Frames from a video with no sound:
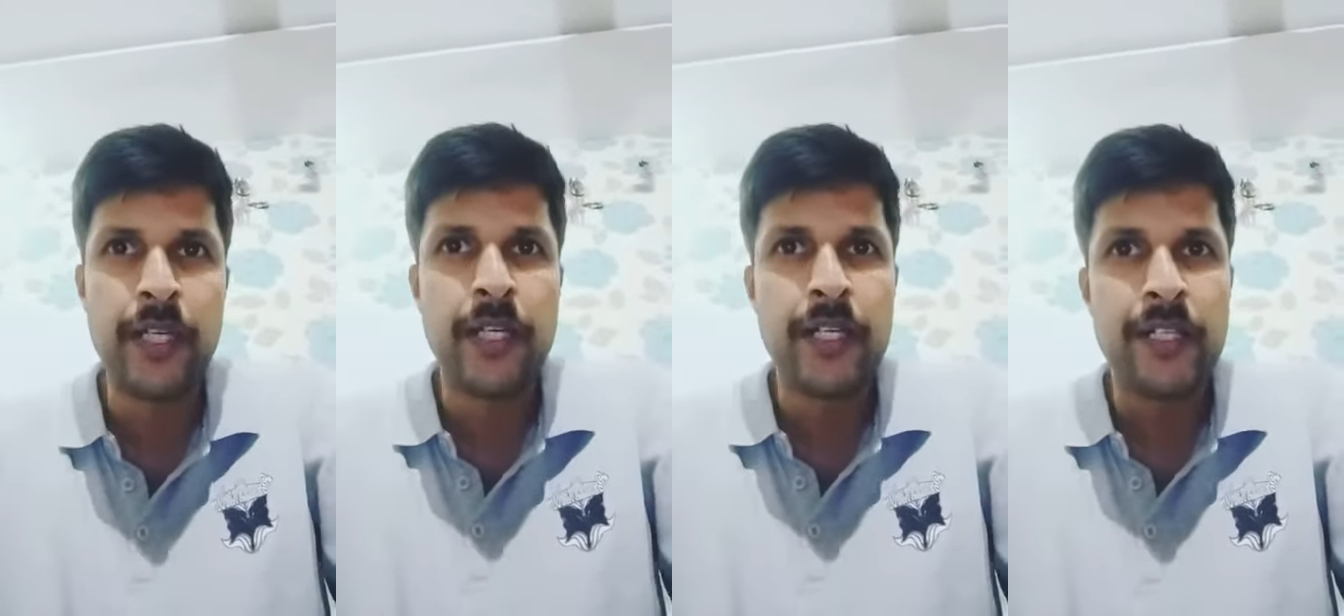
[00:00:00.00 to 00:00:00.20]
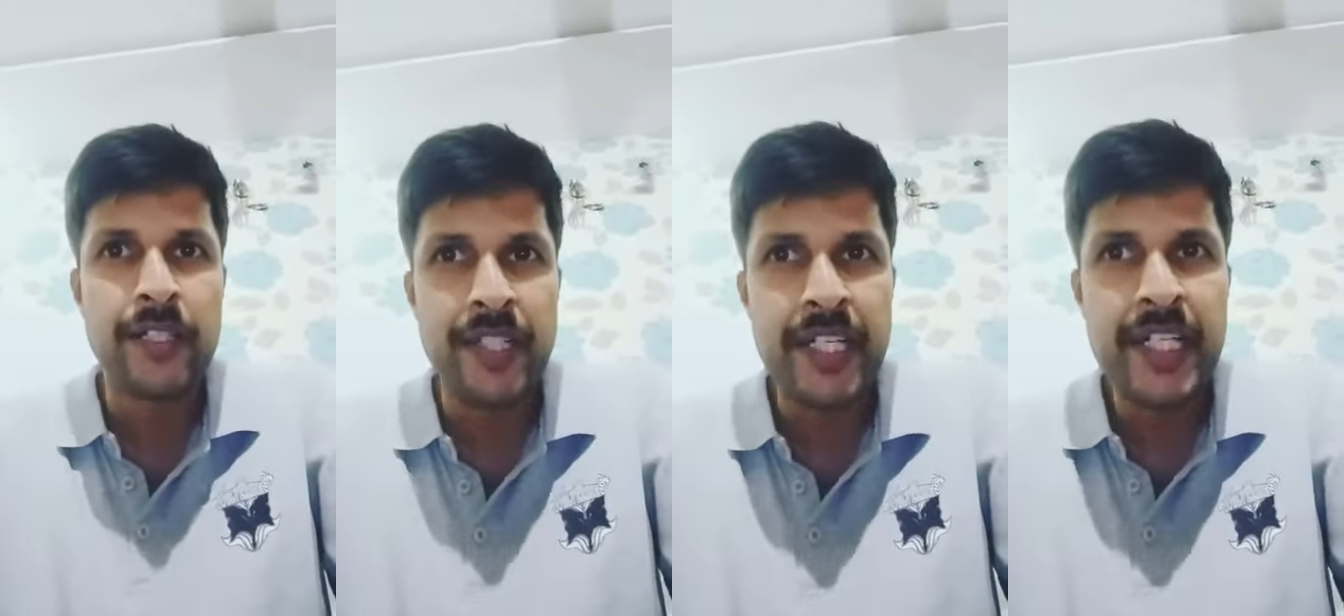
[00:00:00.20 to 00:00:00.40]

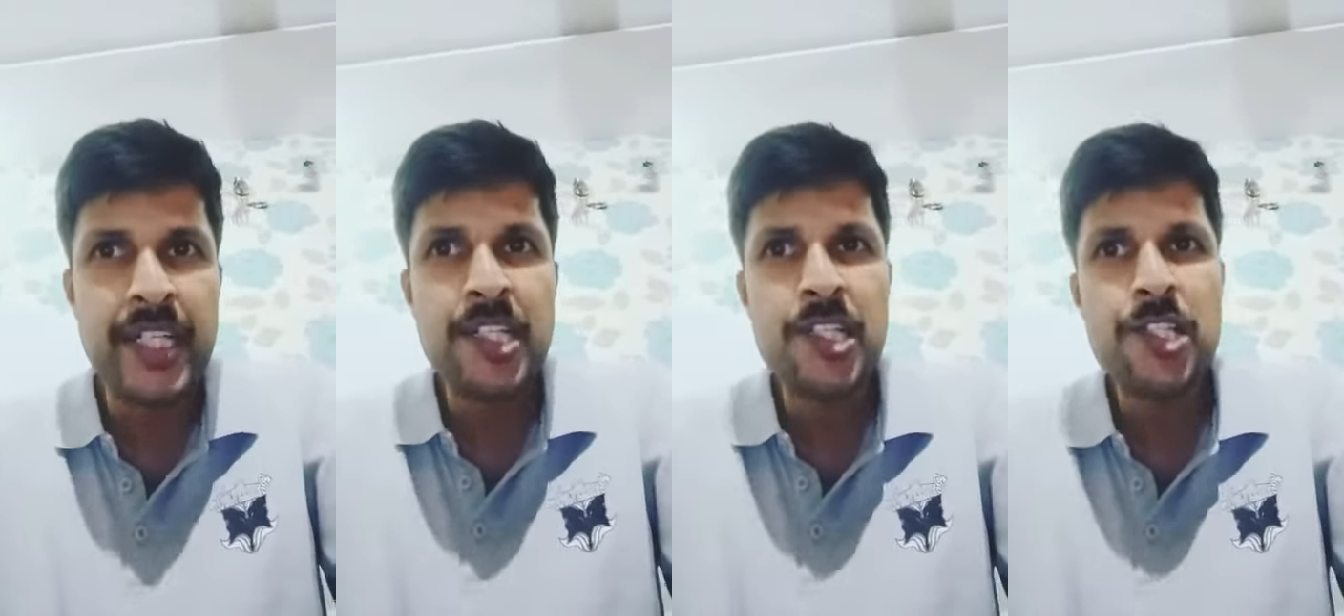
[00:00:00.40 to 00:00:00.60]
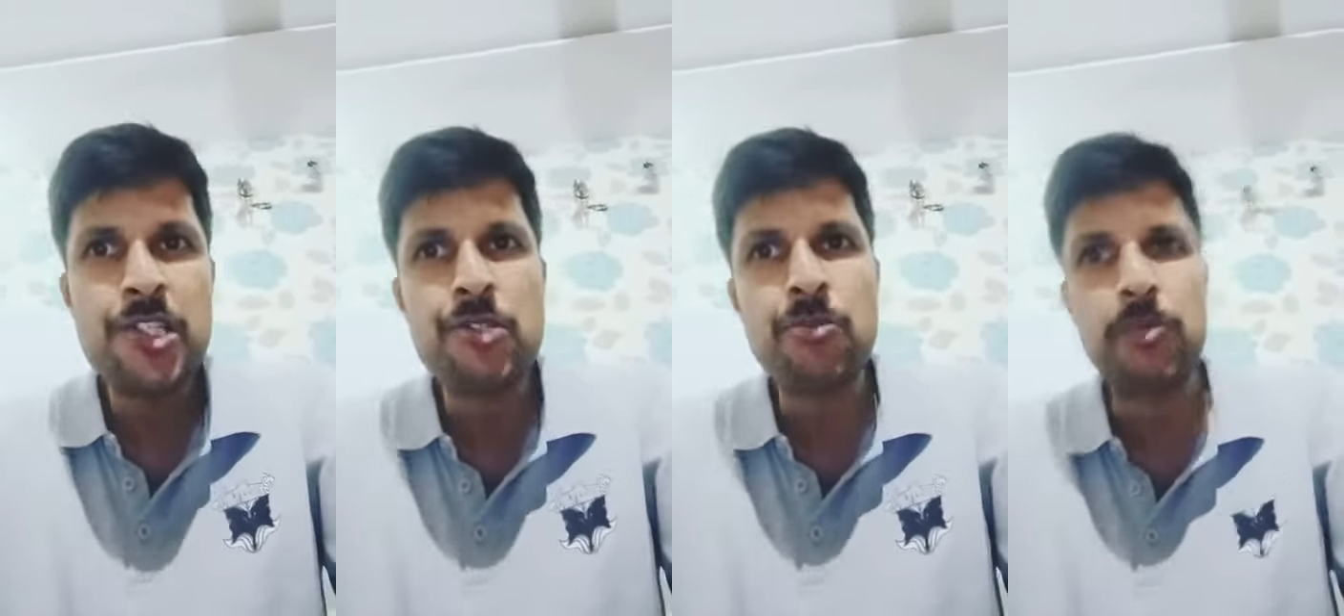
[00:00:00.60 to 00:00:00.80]

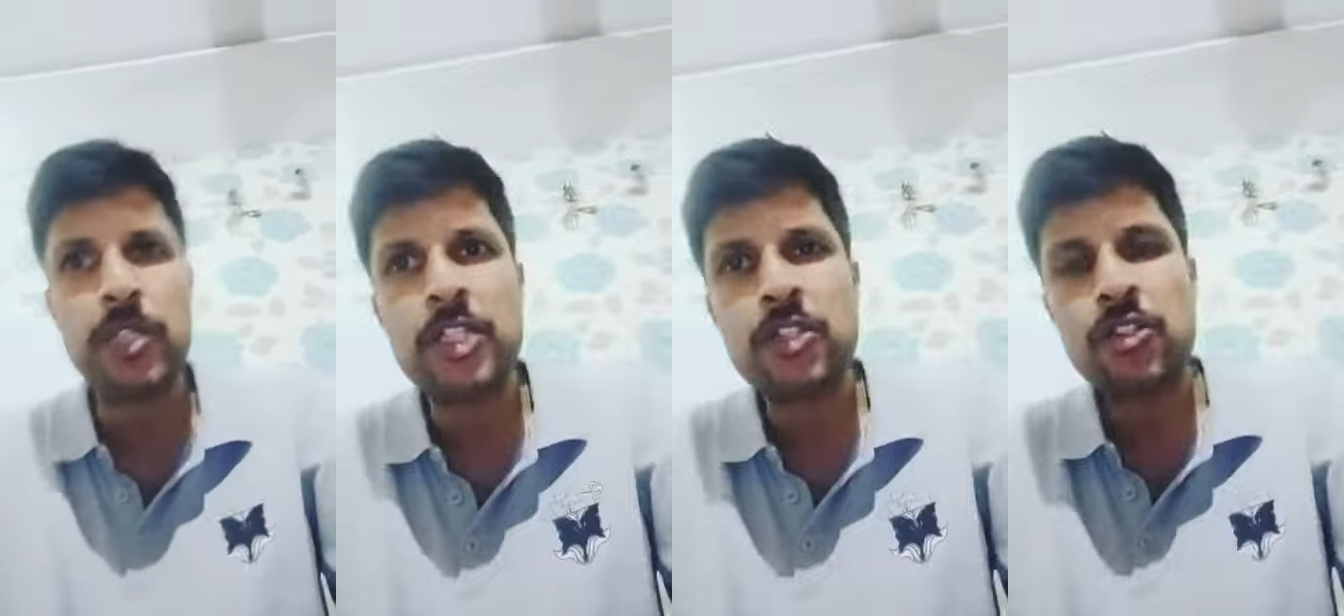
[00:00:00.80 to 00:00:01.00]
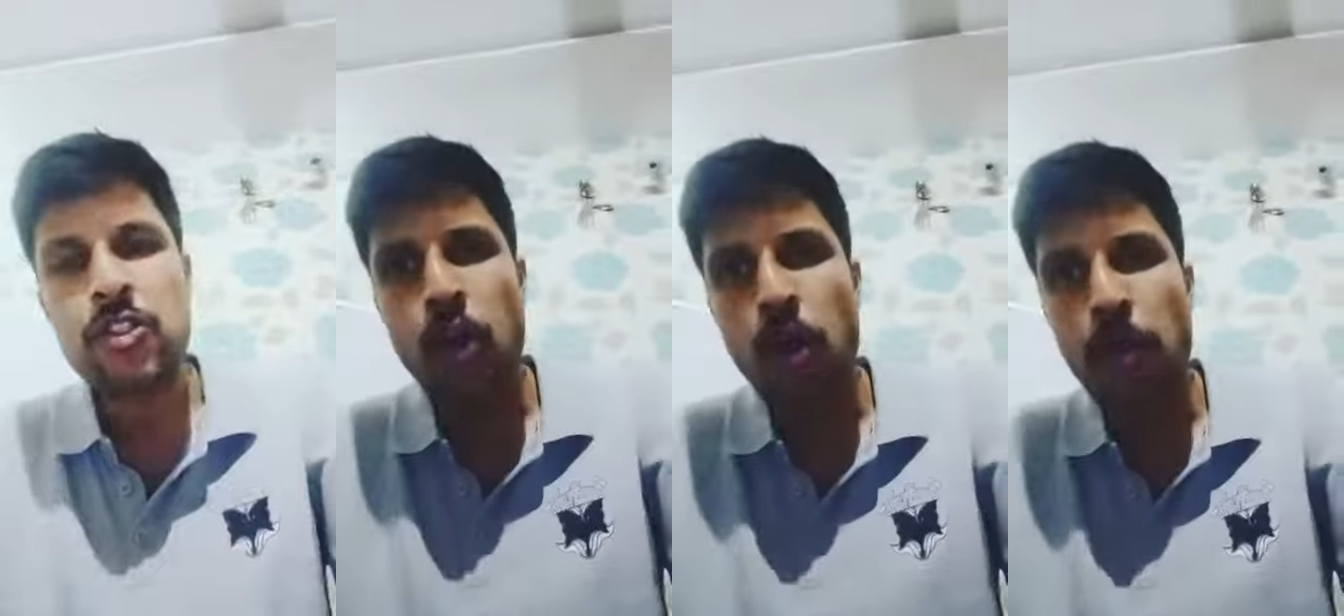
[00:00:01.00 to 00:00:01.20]
deals with
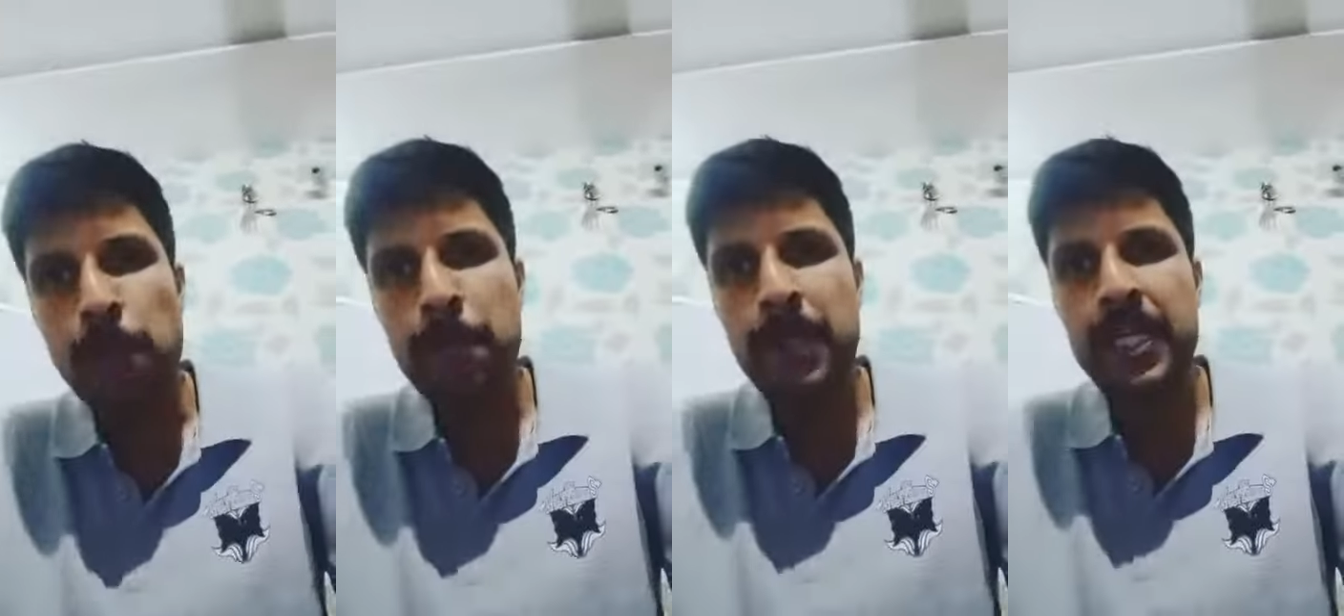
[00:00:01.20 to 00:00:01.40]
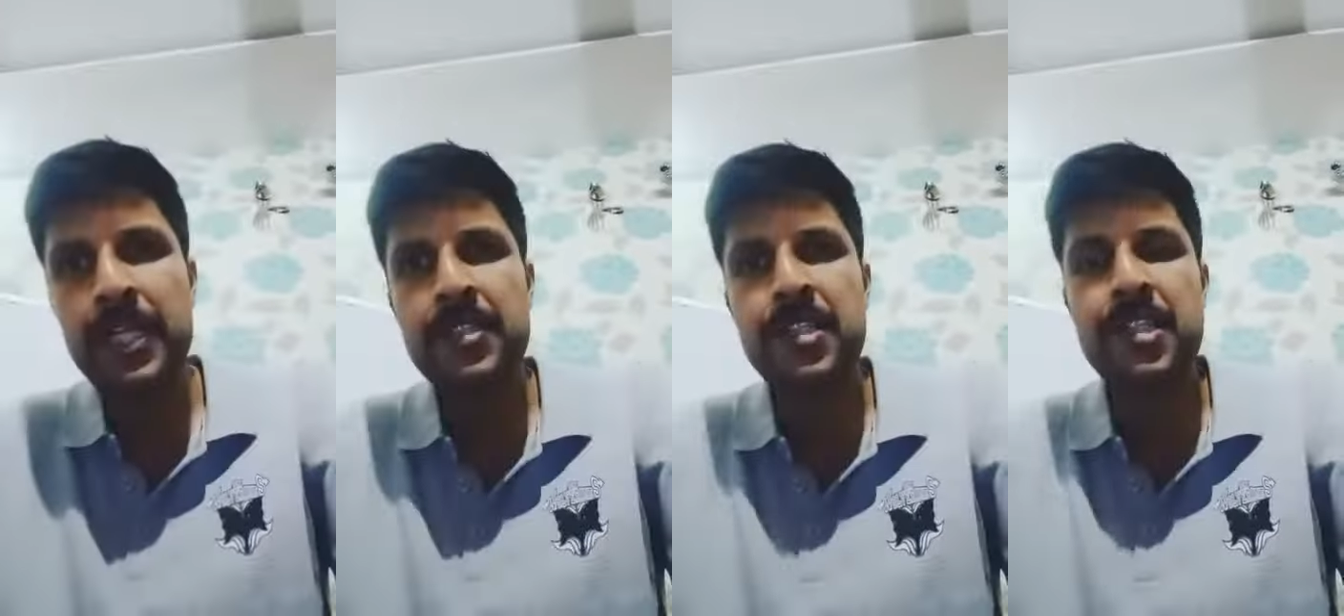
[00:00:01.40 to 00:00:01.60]

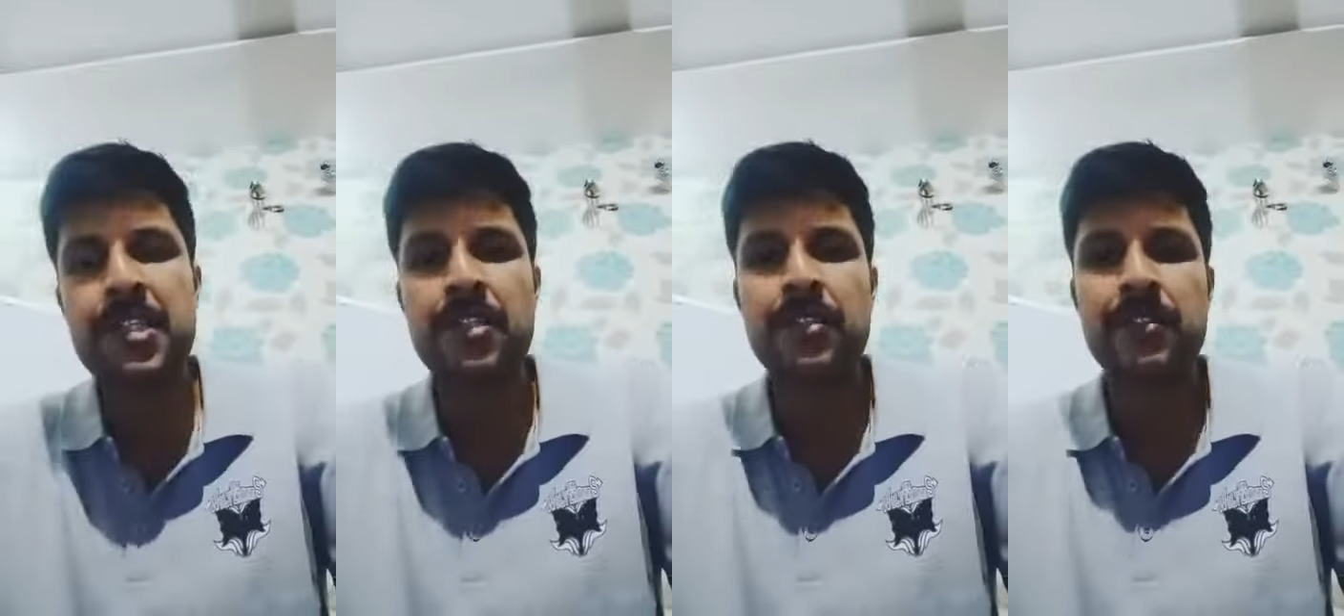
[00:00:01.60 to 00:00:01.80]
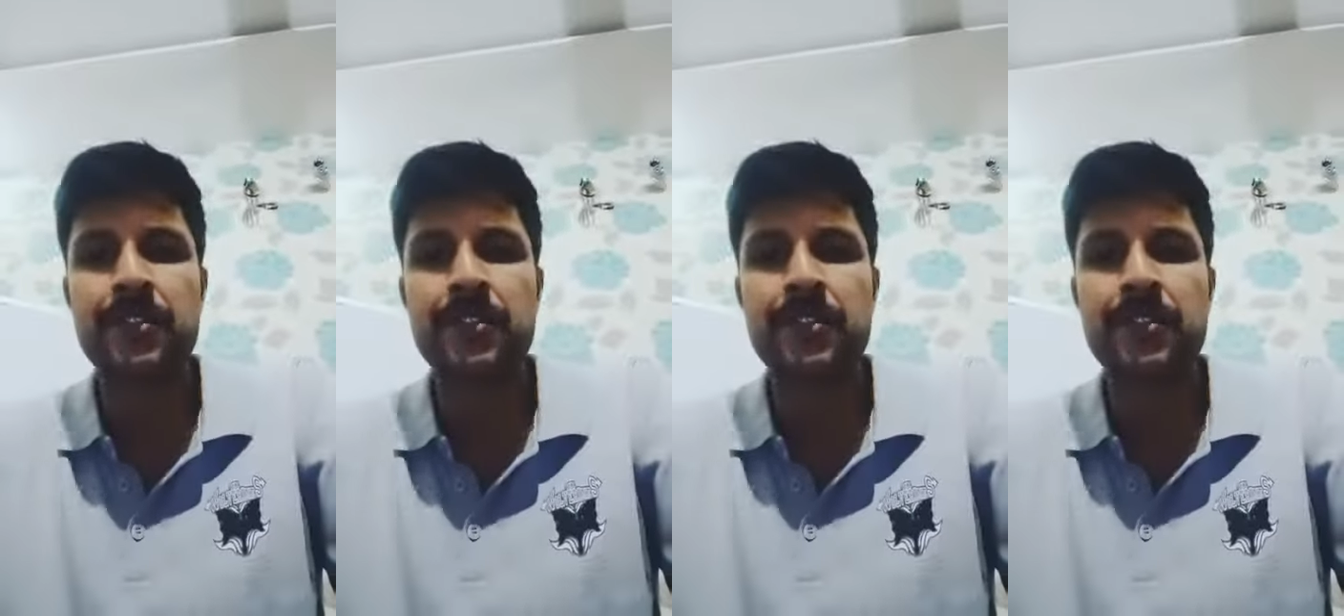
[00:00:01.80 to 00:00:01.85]
topics